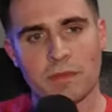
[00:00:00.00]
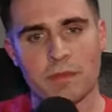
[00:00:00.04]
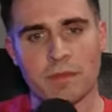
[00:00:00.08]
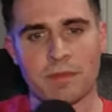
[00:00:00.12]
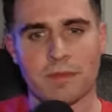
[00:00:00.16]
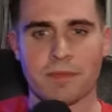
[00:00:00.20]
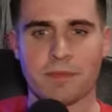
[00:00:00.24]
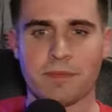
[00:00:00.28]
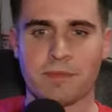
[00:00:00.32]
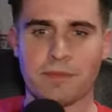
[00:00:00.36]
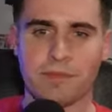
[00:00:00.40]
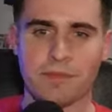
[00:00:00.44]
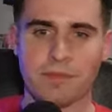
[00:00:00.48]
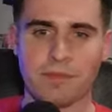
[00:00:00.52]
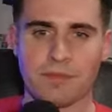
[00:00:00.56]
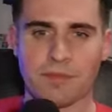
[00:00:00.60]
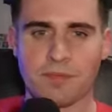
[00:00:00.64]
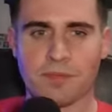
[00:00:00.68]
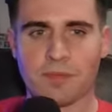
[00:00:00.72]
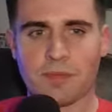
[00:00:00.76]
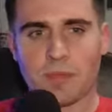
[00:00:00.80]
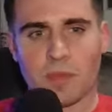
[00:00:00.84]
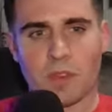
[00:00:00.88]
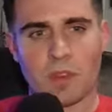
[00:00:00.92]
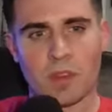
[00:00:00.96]

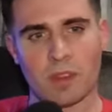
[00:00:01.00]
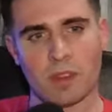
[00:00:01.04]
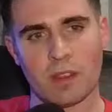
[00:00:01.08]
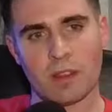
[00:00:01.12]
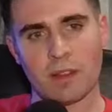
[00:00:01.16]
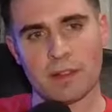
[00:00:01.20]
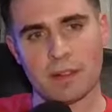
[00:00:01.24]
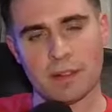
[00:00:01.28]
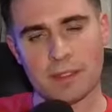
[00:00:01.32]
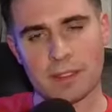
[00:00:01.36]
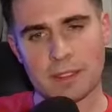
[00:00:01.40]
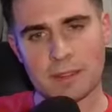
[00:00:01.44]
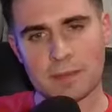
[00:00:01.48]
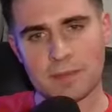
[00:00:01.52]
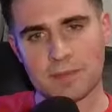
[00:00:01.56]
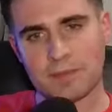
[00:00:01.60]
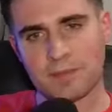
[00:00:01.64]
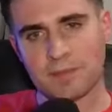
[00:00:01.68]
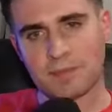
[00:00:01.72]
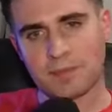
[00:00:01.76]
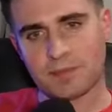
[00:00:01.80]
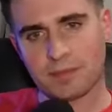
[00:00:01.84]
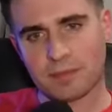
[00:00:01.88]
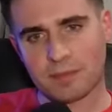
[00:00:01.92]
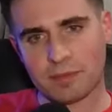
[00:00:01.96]

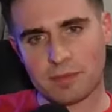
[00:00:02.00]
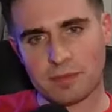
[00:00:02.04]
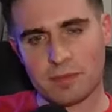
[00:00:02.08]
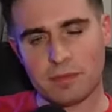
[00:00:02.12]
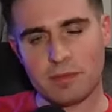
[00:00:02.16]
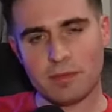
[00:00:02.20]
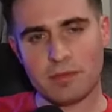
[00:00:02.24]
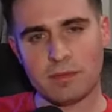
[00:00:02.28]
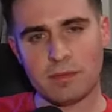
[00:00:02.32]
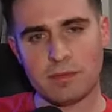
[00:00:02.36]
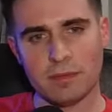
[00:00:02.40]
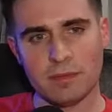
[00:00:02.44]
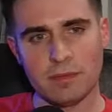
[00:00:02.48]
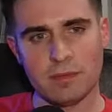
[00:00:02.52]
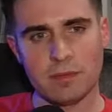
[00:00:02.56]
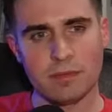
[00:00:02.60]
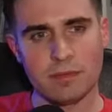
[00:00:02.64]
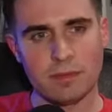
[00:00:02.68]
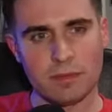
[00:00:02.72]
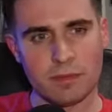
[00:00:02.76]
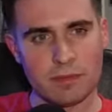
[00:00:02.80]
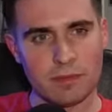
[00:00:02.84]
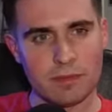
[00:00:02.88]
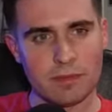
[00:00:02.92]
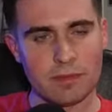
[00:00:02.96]

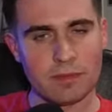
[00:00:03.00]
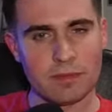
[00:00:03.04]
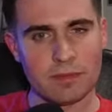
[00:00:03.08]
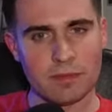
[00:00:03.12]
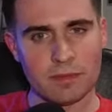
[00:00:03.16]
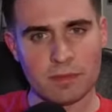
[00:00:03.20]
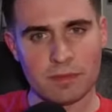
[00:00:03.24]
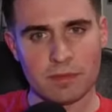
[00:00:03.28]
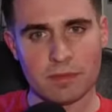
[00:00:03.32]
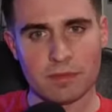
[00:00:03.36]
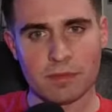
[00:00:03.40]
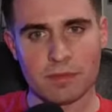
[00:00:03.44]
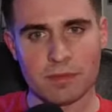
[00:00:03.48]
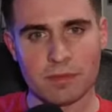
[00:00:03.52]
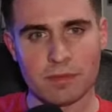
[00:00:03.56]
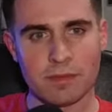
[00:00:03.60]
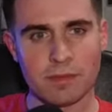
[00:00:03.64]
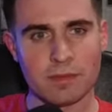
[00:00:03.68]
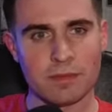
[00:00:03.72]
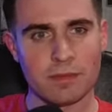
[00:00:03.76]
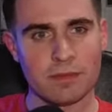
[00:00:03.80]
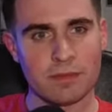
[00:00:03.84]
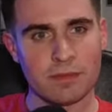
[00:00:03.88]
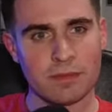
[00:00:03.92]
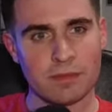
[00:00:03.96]

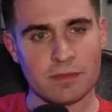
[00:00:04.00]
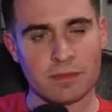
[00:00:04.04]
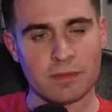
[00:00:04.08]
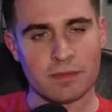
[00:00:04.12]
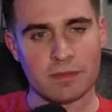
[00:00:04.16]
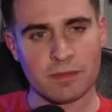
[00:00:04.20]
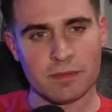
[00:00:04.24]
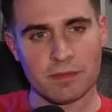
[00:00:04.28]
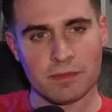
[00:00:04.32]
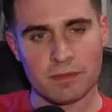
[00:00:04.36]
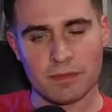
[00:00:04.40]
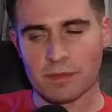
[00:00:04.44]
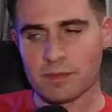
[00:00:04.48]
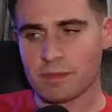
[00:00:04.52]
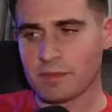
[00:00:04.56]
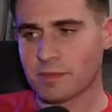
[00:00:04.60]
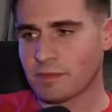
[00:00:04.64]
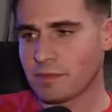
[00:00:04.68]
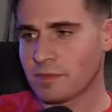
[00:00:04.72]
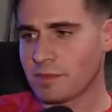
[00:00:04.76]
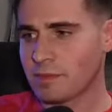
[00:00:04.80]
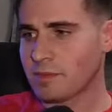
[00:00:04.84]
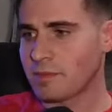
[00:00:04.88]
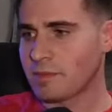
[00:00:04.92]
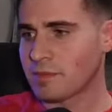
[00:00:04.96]

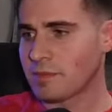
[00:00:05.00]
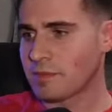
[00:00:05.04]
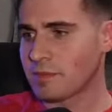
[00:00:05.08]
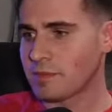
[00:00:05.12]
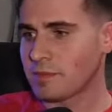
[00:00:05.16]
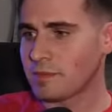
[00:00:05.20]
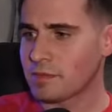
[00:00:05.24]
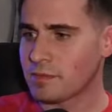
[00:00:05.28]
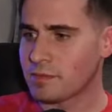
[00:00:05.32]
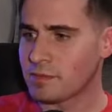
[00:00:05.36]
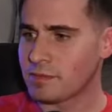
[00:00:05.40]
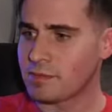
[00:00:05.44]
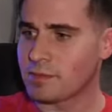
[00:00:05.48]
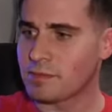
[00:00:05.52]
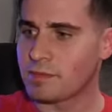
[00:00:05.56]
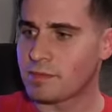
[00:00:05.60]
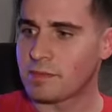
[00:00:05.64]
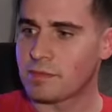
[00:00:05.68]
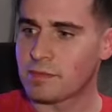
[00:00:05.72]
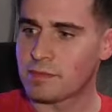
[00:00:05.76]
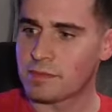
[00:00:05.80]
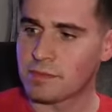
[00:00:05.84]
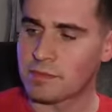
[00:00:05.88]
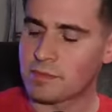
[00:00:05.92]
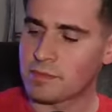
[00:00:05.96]

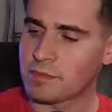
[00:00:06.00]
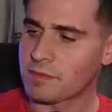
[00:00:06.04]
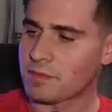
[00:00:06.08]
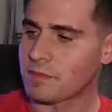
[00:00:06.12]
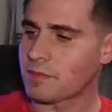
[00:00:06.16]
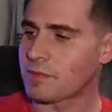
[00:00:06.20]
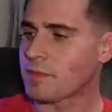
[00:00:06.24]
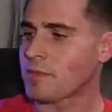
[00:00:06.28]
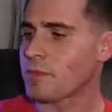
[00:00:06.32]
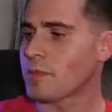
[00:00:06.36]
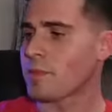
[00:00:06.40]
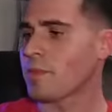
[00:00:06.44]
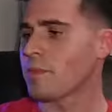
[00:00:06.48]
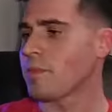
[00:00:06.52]
(not speaking)